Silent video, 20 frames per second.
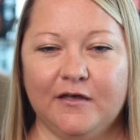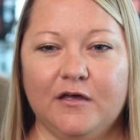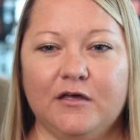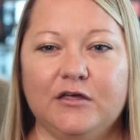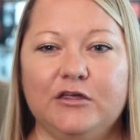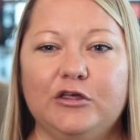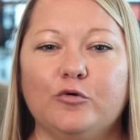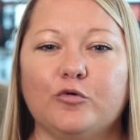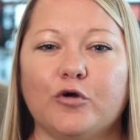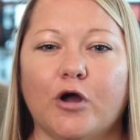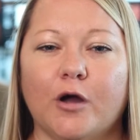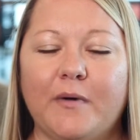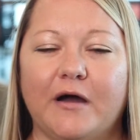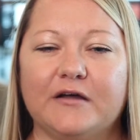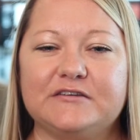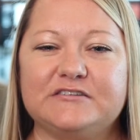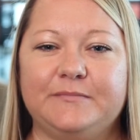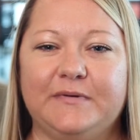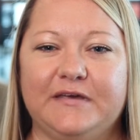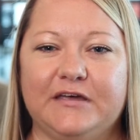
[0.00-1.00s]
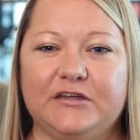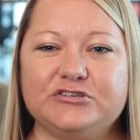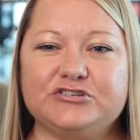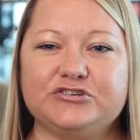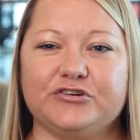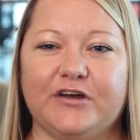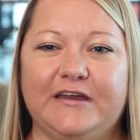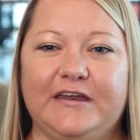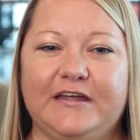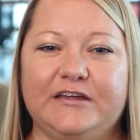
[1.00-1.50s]
You are about to begin
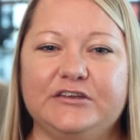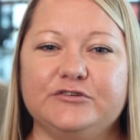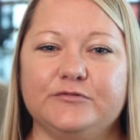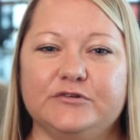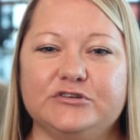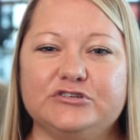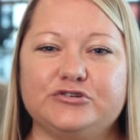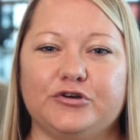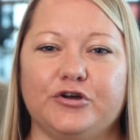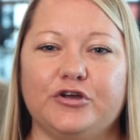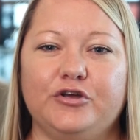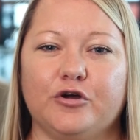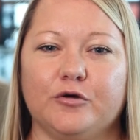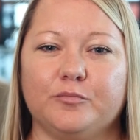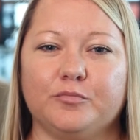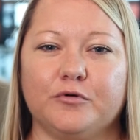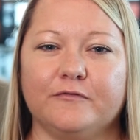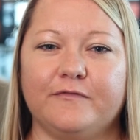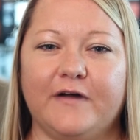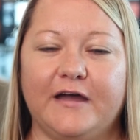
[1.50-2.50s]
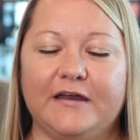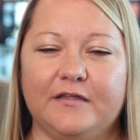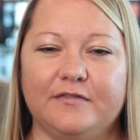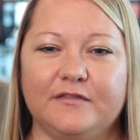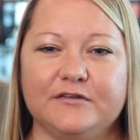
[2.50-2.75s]
training to ensure you are provided